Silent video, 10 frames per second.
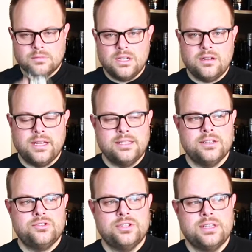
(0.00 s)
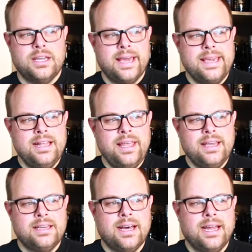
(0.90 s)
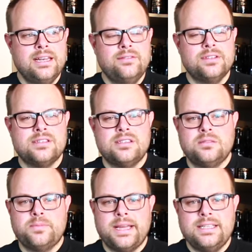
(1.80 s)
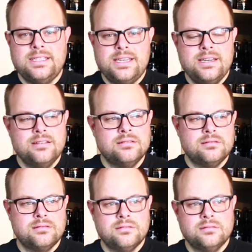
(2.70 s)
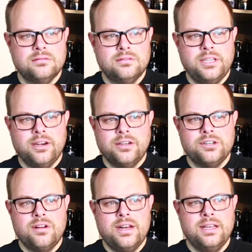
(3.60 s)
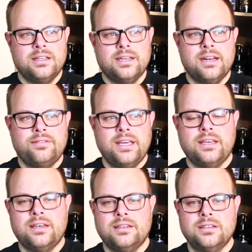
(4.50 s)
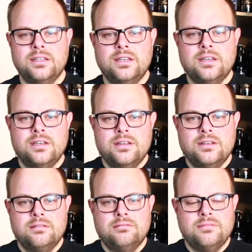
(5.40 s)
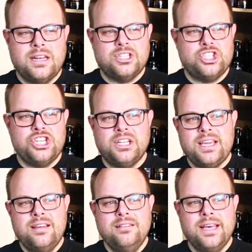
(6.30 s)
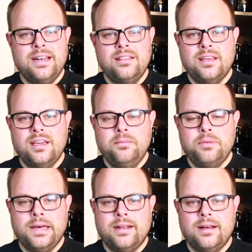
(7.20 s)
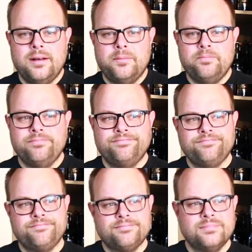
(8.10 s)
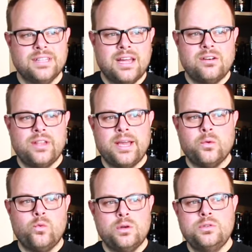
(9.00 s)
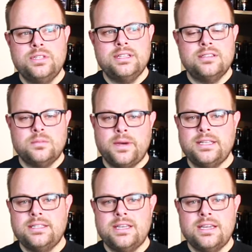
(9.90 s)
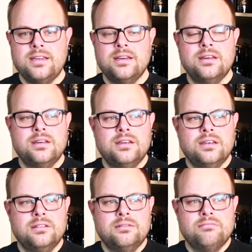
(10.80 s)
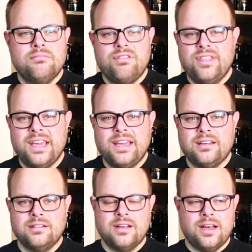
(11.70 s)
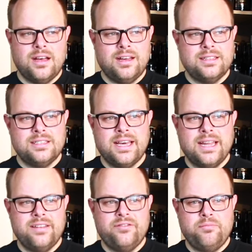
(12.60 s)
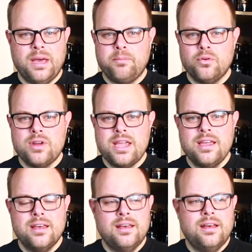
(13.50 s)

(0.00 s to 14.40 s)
Oh, that's interesting. I get like kind of a spicy character on it, kind of like a, not a chili kind of thing, but um, I don't know, like a roasted, spicy thing. Uh, it's kind of peppery.